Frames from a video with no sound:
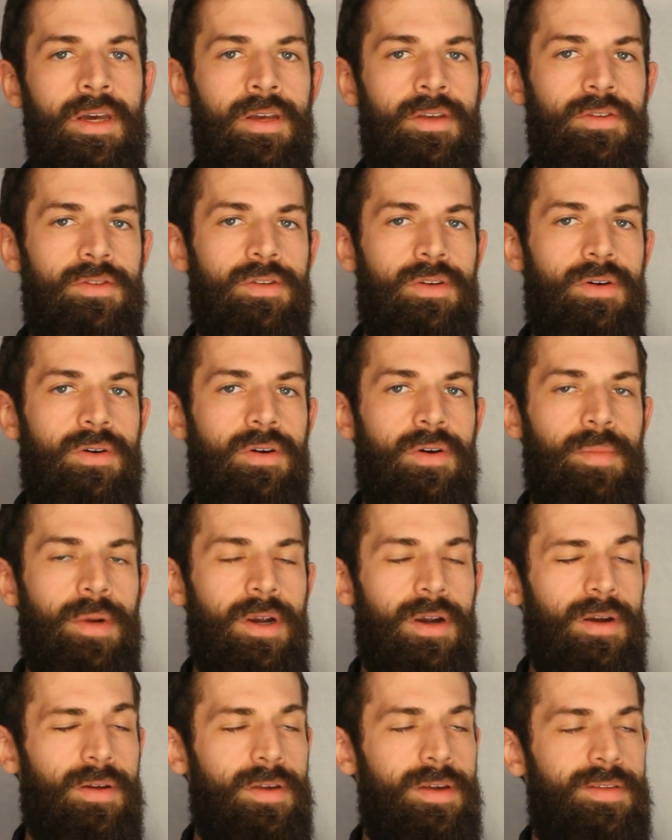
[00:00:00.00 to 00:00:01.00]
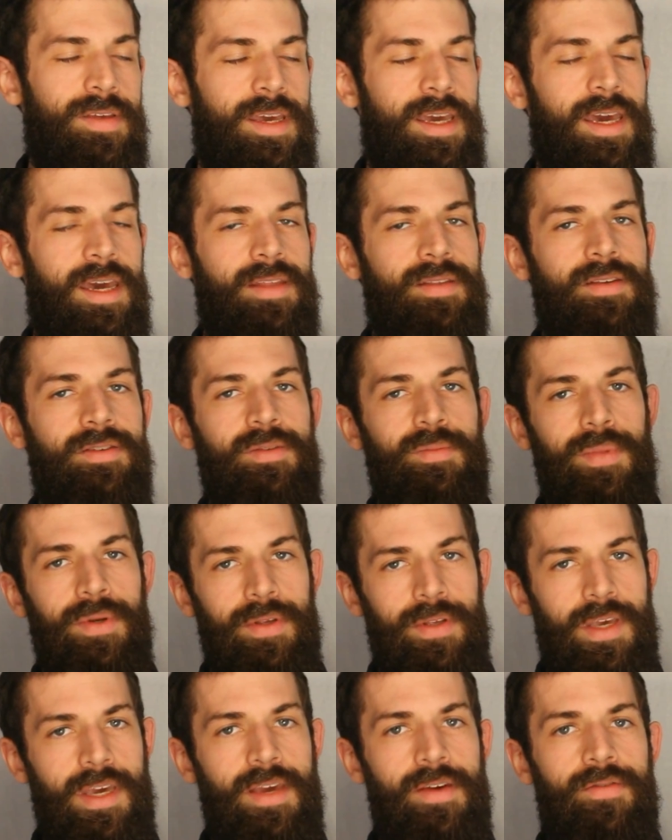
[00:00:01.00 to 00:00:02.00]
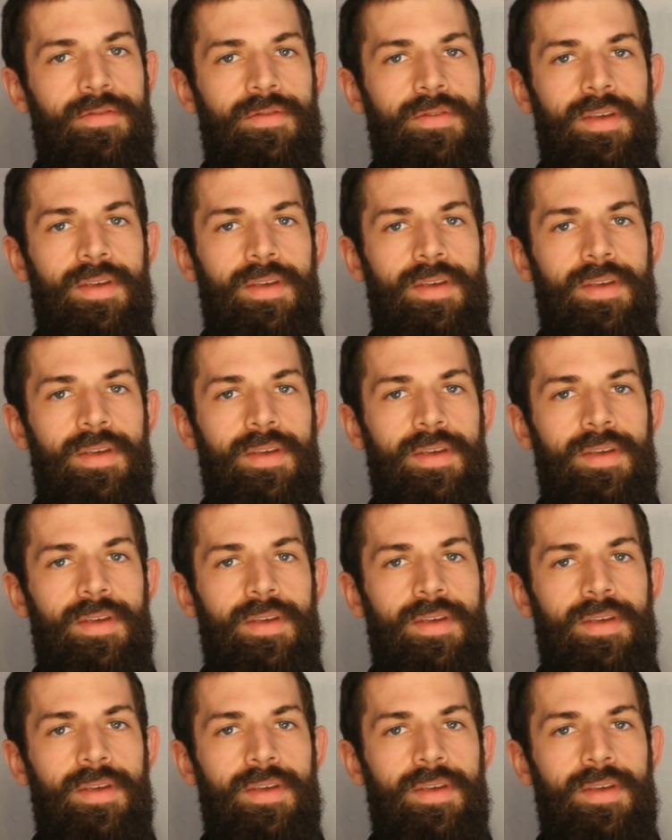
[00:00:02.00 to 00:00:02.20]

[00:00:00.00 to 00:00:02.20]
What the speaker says: So apparently they had this belief